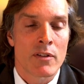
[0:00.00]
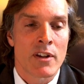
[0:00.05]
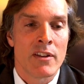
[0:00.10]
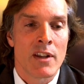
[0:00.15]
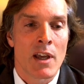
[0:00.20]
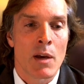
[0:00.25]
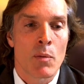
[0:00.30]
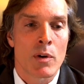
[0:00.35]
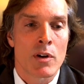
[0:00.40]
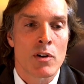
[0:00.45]
than
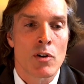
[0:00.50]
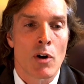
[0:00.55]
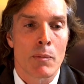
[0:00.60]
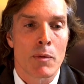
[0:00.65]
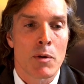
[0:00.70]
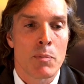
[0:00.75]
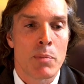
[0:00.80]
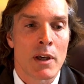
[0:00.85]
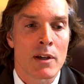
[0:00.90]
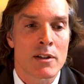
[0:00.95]
they would
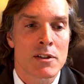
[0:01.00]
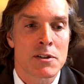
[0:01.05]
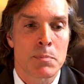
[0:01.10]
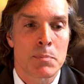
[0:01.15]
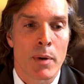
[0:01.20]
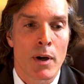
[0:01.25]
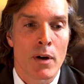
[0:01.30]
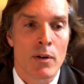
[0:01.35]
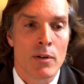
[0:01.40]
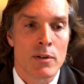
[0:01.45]
normally be
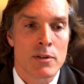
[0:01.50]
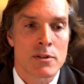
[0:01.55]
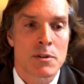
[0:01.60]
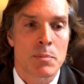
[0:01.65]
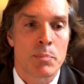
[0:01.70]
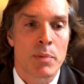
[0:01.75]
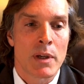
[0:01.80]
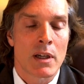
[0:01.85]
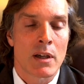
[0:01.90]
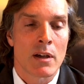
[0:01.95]

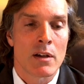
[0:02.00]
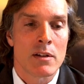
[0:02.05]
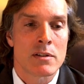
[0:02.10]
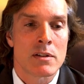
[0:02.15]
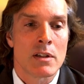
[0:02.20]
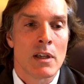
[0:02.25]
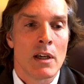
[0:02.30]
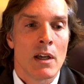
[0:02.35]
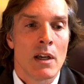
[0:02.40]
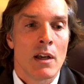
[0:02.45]
exposed,
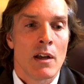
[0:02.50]
because